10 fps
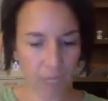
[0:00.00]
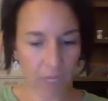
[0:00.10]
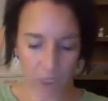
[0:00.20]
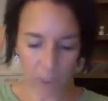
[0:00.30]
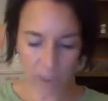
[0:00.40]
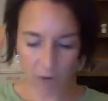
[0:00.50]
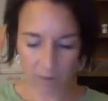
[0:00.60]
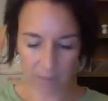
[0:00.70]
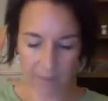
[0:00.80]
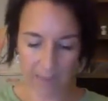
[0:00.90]
She
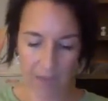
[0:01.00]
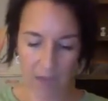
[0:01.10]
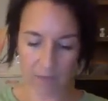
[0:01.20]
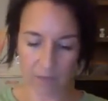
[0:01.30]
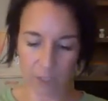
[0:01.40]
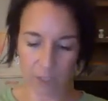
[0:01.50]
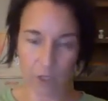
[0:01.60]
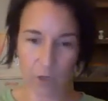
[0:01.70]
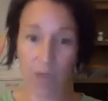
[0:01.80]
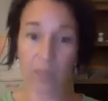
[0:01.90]
talks about
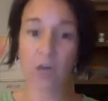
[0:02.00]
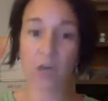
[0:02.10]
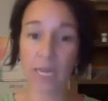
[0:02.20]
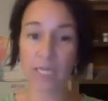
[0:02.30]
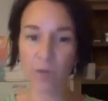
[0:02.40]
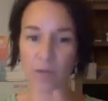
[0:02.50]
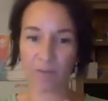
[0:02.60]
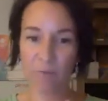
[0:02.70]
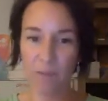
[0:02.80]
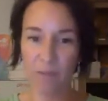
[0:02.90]
you're not talking to
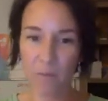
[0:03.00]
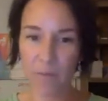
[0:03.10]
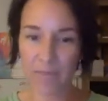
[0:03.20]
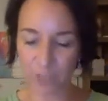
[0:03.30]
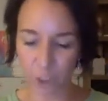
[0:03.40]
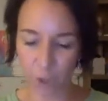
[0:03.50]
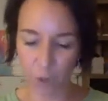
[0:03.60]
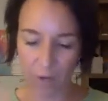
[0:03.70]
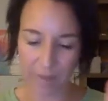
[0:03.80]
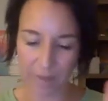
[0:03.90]
enough people because you don't
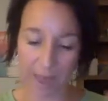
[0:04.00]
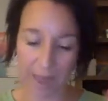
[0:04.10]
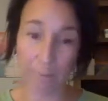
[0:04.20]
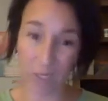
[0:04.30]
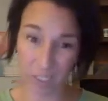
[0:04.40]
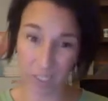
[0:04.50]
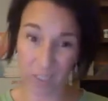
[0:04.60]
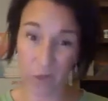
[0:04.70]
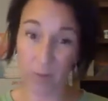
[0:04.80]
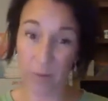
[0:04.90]
want to be that person
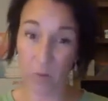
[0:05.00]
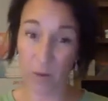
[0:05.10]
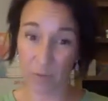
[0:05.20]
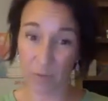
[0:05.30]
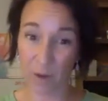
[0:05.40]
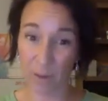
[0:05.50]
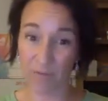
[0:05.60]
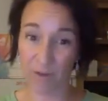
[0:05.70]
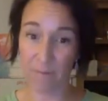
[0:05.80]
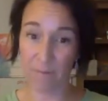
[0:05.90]
who people want to run away
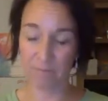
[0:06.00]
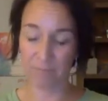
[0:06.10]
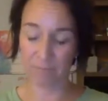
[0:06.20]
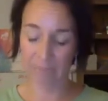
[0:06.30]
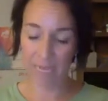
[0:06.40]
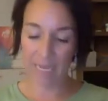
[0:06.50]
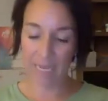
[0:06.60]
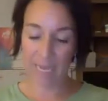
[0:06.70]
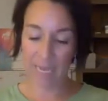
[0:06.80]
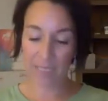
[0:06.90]
from.
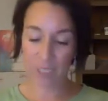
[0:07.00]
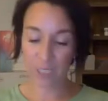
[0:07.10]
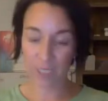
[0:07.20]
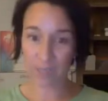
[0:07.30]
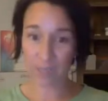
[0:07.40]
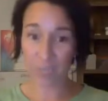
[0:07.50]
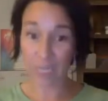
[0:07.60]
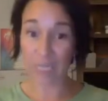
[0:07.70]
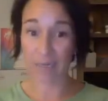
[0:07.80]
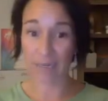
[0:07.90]
And she says,
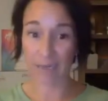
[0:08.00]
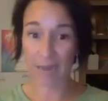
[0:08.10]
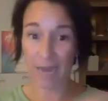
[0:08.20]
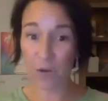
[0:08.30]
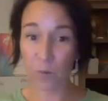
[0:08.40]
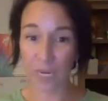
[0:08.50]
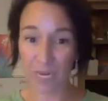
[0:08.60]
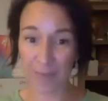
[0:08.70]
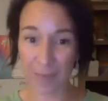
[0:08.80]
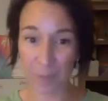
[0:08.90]
good. I don't want you to
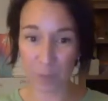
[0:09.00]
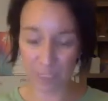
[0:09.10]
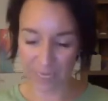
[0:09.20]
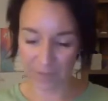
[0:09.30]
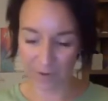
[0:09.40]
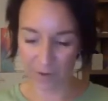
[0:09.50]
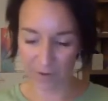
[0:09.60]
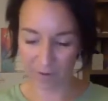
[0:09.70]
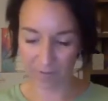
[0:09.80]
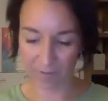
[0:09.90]
be that person either,
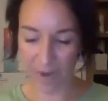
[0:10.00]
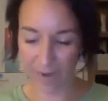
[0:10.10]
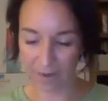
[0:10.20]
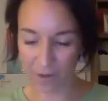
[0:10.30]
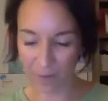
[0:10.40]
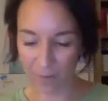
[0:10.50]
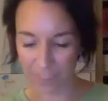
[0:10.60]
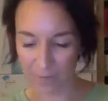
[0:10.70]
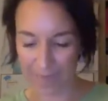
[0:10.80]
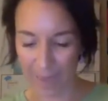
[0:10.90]
right? Nobody
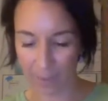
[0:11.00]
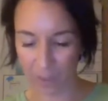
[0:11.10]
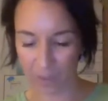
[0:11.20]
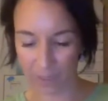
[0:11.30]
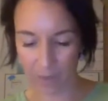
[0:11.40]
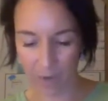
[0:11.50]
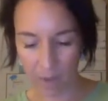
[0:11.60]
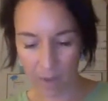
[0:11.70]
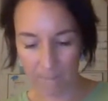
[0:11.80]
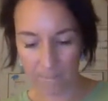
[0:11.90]
wants to be that person.
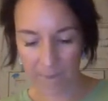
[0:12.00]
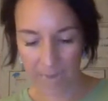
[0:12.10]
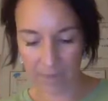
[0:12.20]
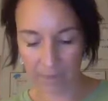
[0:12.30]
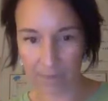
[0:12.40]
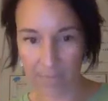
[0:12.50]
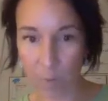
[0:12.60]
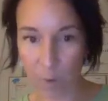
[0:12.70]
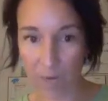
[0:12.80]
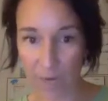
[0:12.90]
But
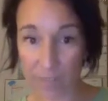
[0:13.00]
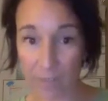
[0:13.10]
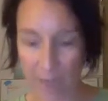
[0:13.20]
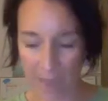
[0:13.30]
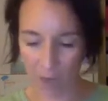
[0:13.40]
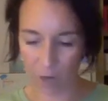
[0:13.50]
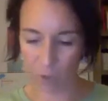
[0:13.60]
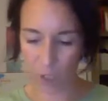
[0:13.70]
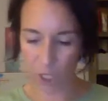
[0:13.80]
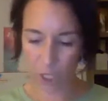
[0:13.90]
somewhere, somehow,
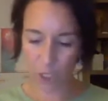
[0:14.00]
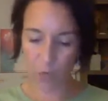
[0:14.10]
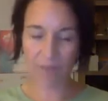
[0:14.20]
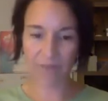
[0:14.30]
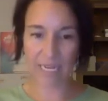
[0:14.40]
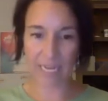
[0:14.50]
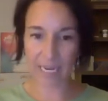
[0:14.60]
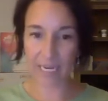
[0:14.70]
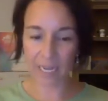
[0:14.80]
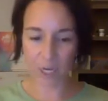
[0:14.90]
you have to get
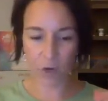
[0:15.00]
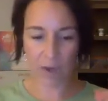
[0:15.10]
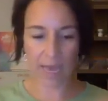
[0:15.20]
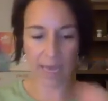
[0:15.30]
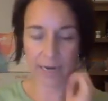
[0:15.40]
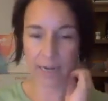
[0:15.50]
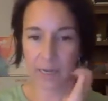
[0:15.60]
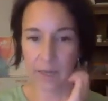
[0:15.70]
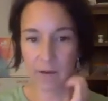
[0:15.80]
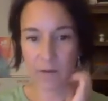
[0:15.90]
it in your head
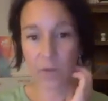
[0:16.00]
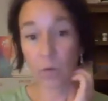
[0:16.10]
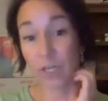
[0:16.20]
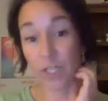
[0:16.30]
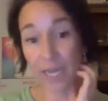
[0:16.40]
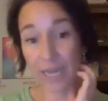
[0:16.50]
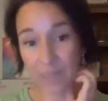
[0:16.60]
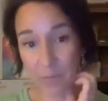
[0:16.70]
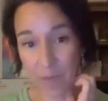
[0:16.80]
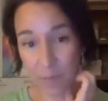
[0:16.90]
that reaching out
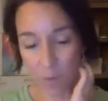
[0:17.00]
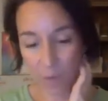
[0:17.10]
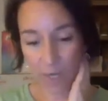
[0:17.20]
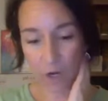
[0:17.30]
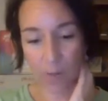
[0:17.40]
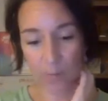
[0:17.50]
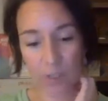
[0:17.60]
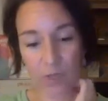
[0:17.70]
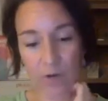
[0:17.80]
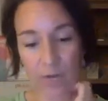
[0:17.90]
to people about your
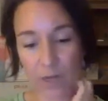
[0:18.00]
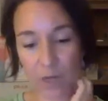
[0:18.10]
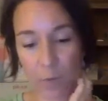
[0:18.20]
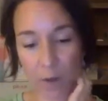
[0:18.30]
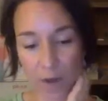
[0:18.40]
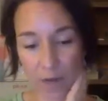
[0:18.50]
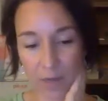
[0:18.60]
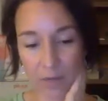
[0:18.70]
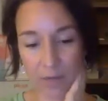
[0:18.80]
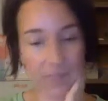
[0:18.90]
opportunity and your
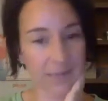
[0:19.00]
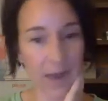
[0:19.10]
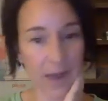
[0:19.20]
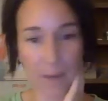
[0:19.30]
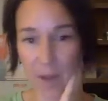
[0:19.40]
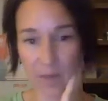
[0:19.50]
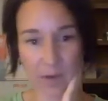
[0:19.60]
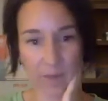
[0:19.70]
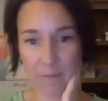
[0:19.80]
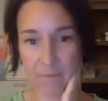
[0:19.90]
products is not bothering
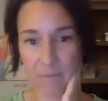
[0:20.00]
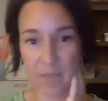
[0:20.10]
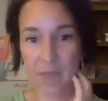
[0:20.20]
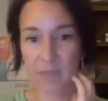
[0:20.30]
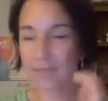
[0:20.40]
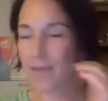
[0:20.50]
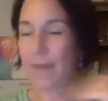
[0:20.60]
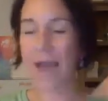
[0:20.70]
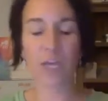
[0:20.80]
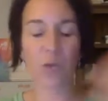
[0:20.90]
them.
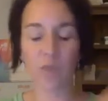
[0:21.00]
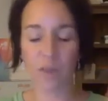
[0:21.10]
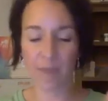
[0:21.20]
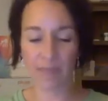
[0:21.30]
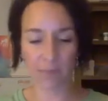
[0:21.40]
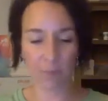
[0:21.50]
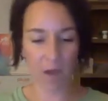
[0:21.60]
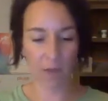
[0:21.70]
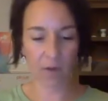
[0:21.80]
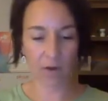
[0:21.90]
Somehow you think that's a
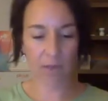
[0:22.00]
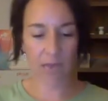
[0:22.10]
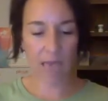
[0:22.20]
bother.